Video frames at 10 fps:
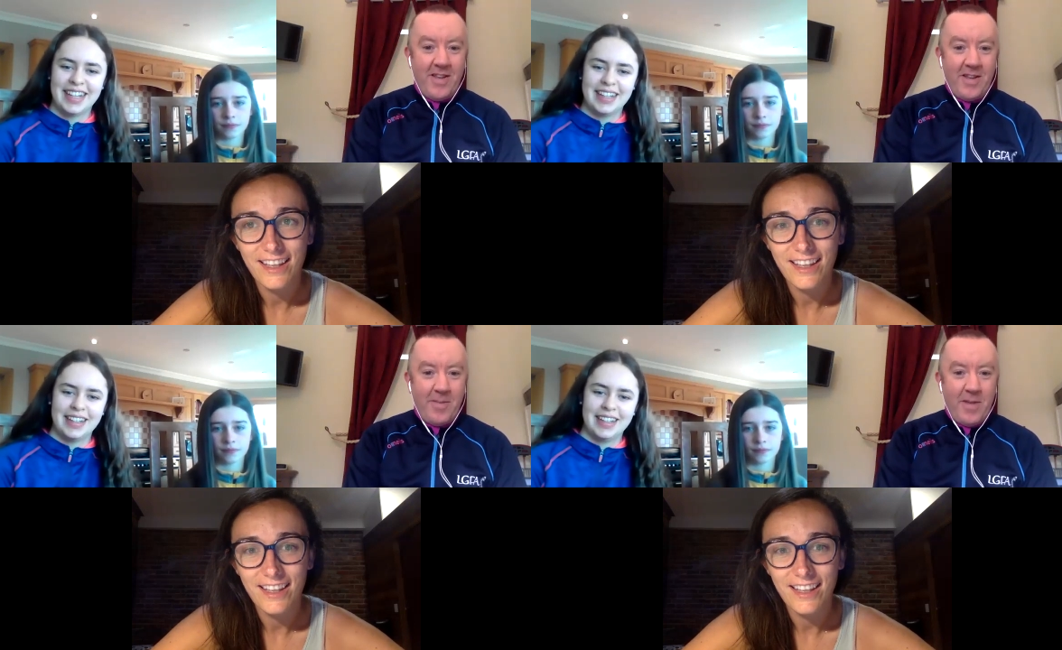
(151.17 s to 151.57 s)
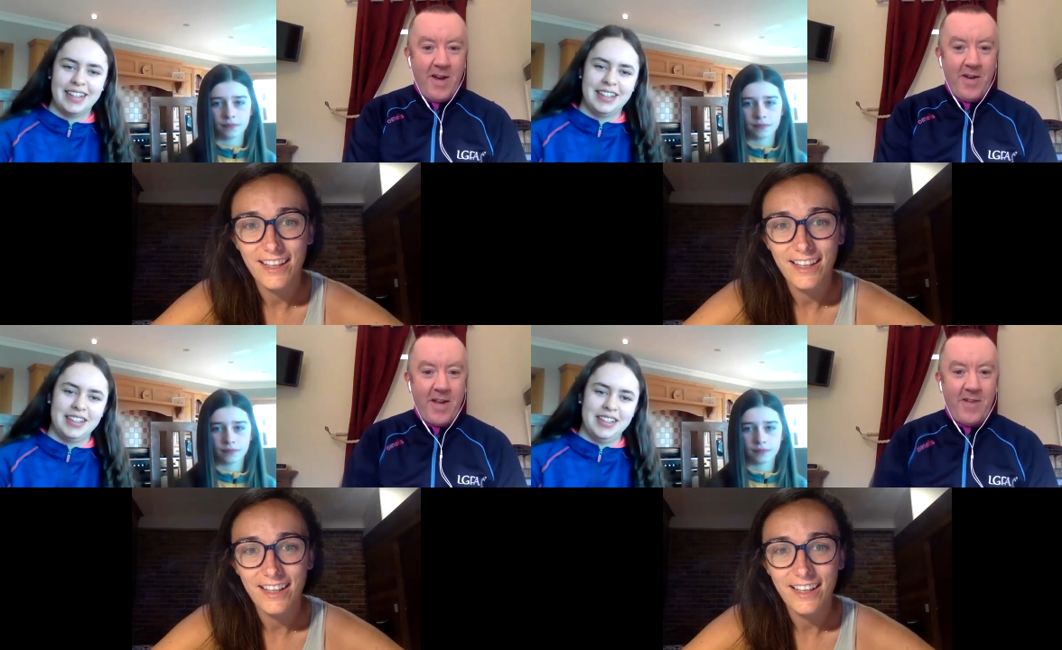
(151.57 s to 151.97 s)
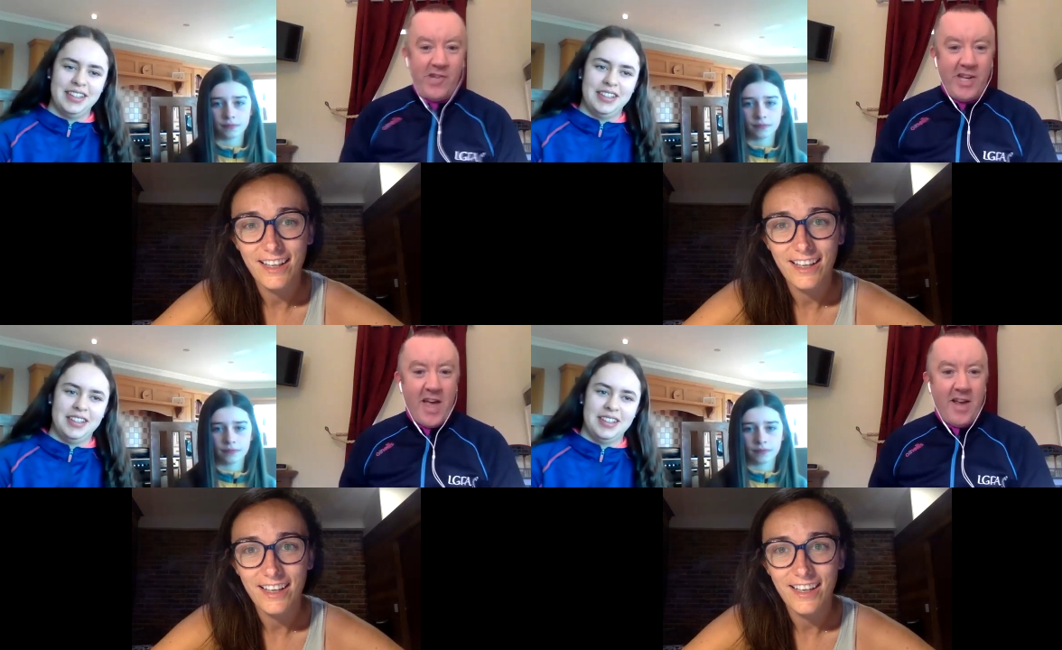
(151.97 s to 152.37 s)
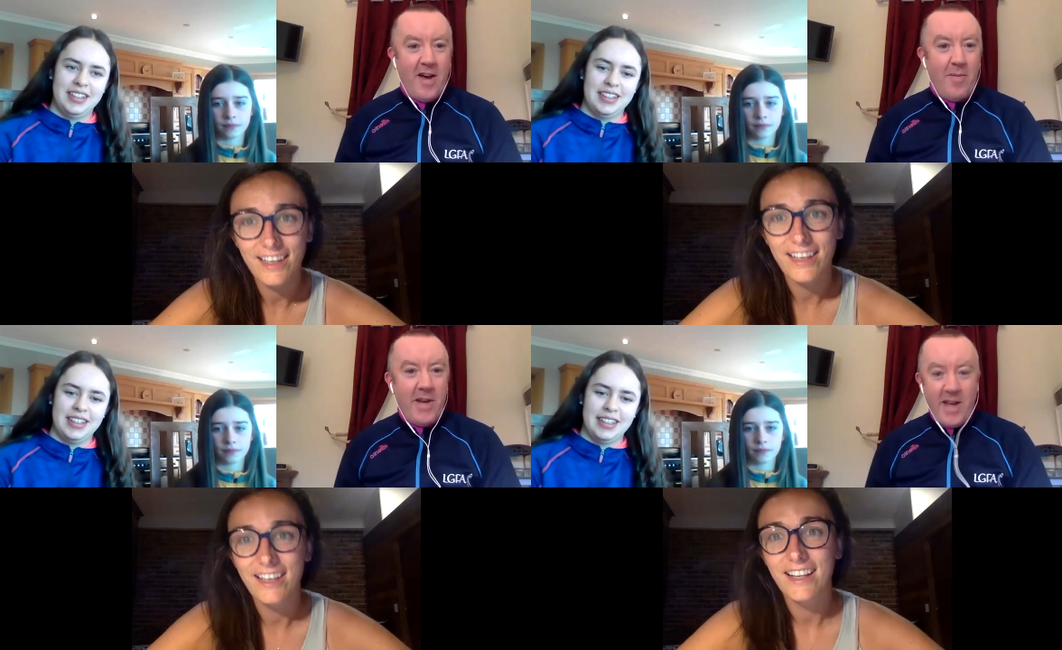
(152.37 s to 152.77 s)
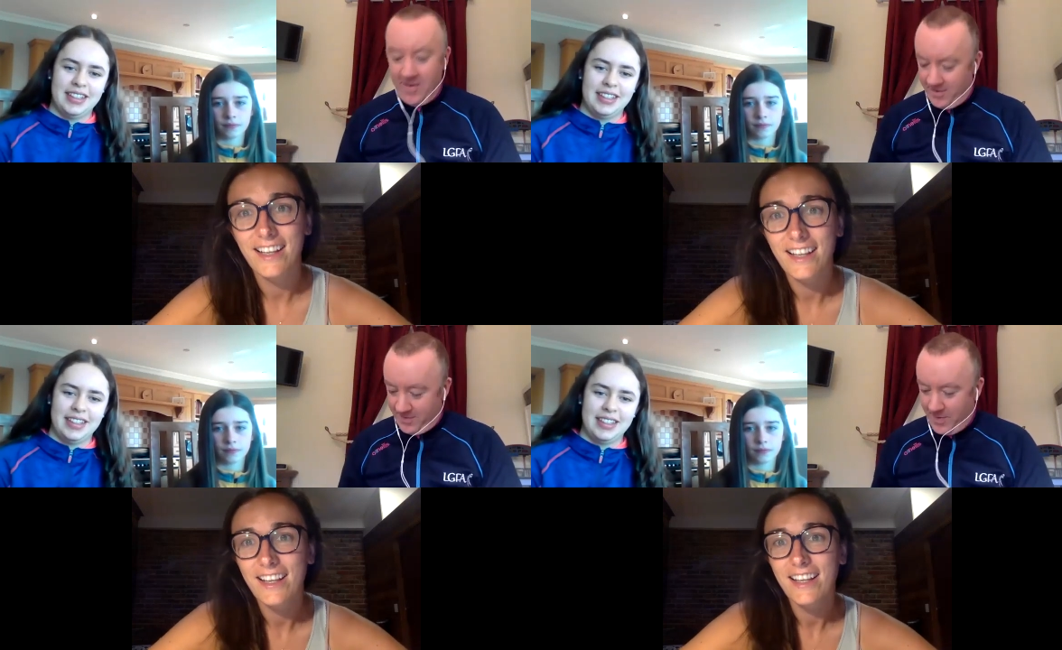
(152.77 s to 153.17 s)
Speaker 1: the the player that she uh,
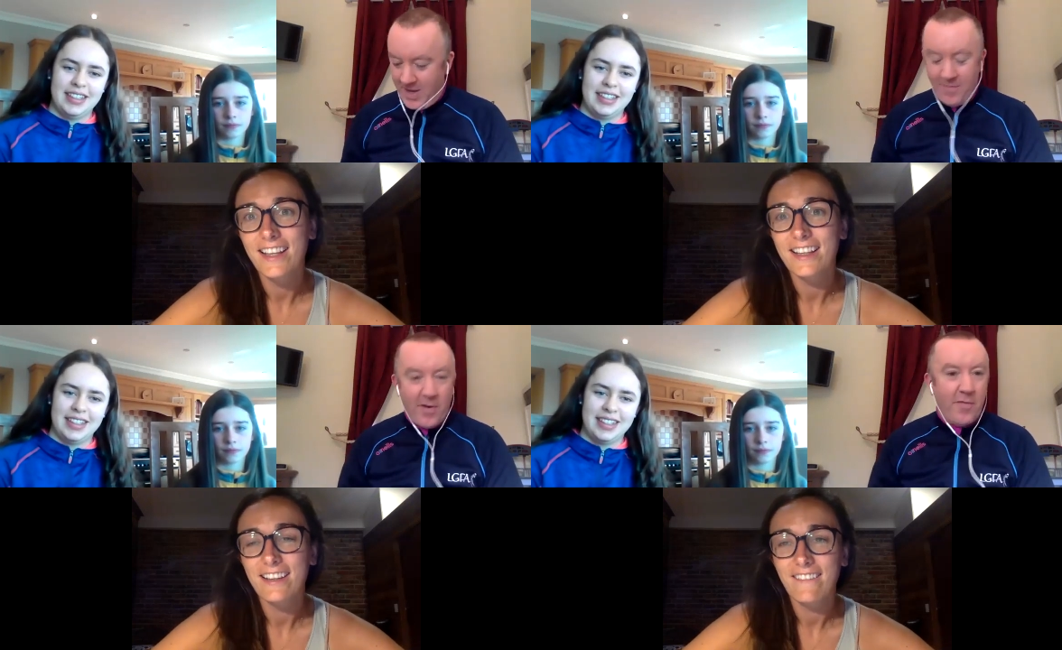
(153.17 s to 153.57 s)
nominated. Aoife,